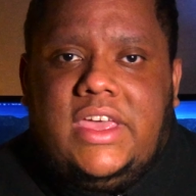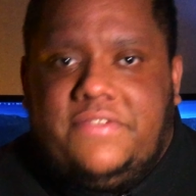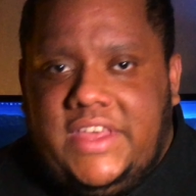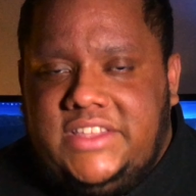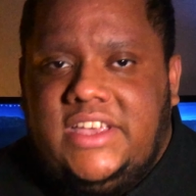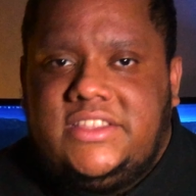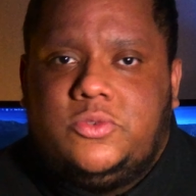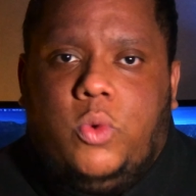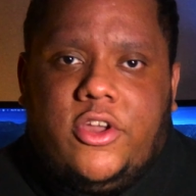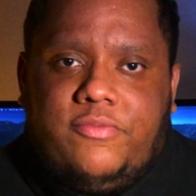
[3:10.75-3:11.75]
they take this
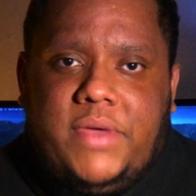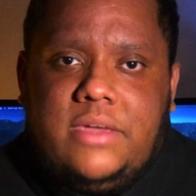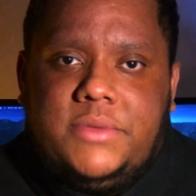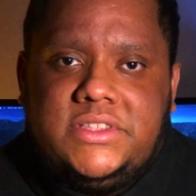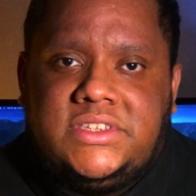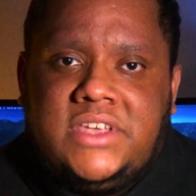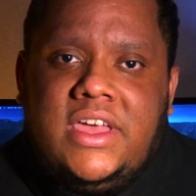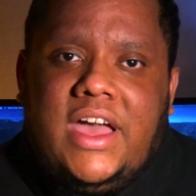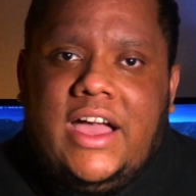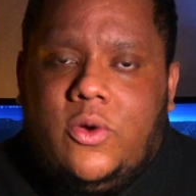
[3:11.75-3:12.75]
one-off payment
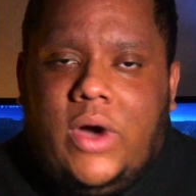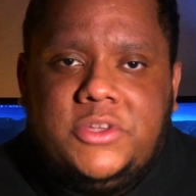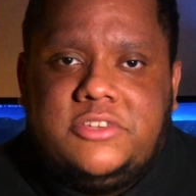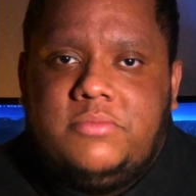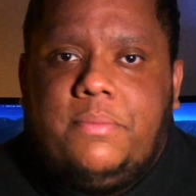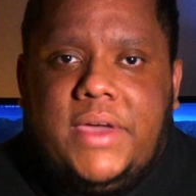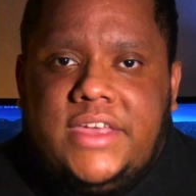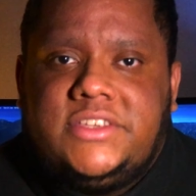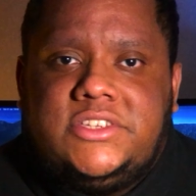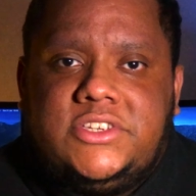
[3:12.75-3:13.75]
and go out and make
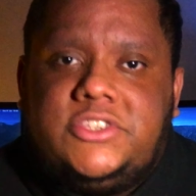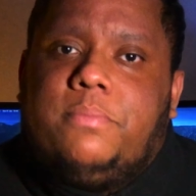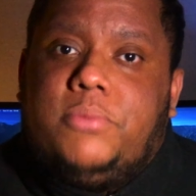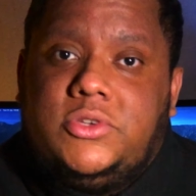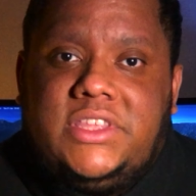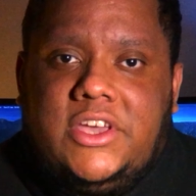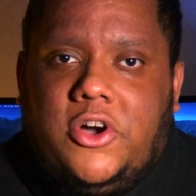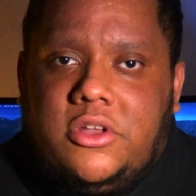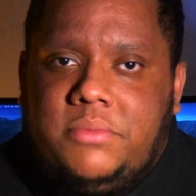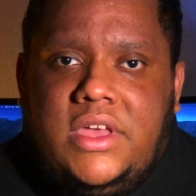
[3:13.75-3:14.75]
purchases to boost the
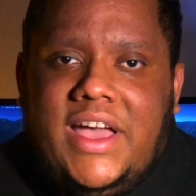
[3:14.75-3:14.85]
economy,